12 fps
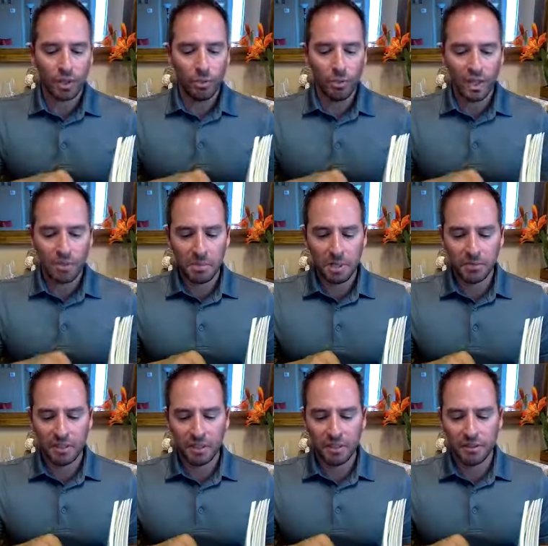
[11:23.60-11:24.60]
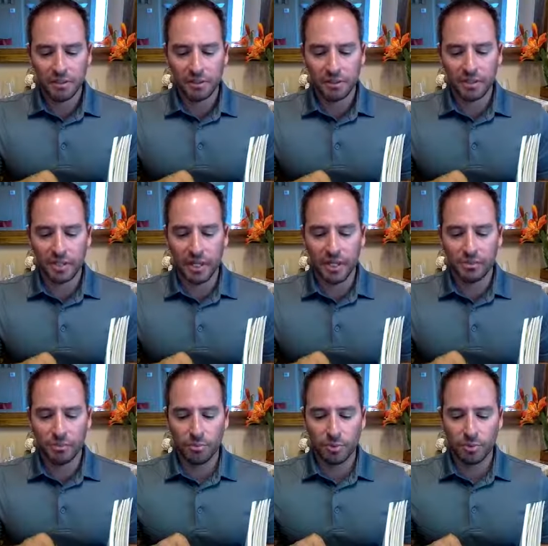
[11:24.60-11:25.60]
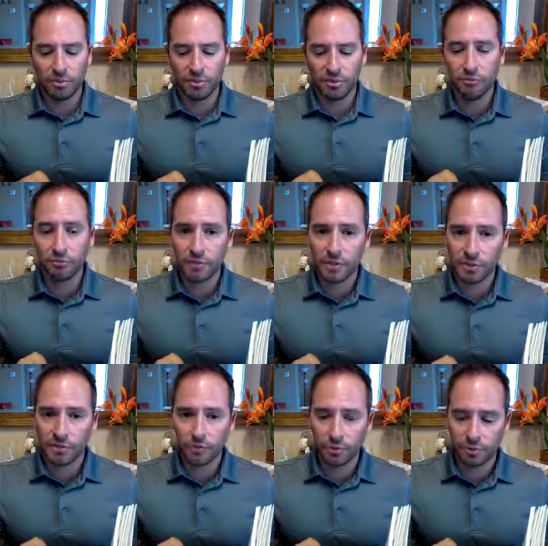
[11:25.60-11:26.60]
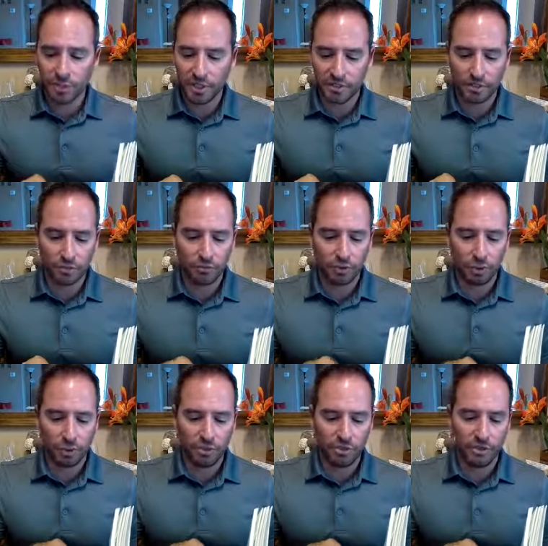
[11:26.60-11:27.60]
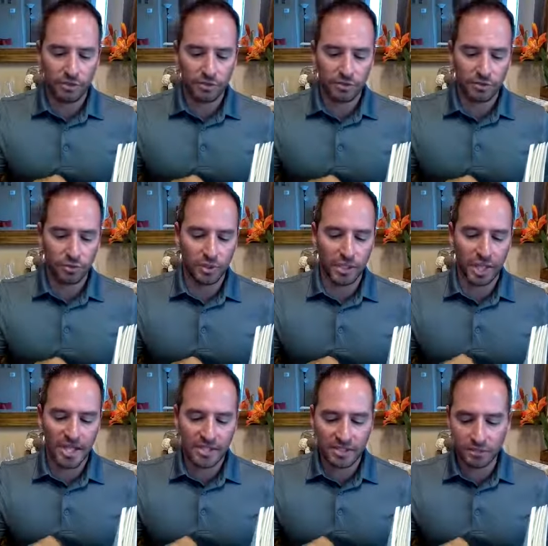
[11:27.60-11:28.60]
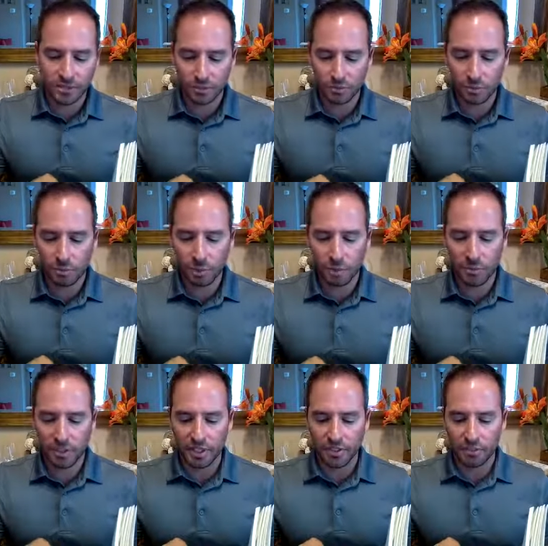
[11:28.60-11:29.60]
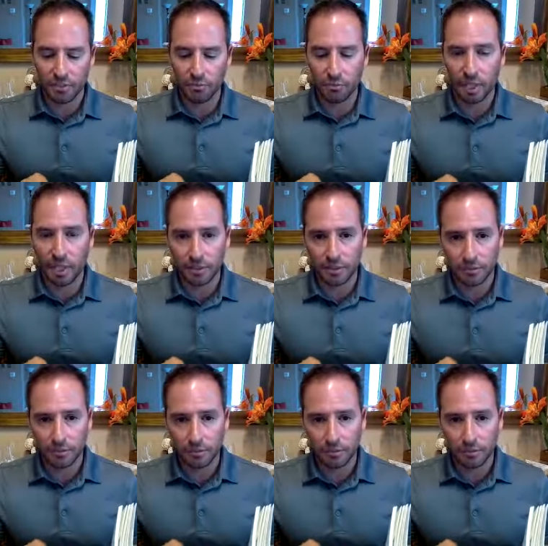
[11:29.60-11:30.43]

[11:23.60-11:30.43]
What about the idea that attributes the first formation of all things to an accidental combination of matter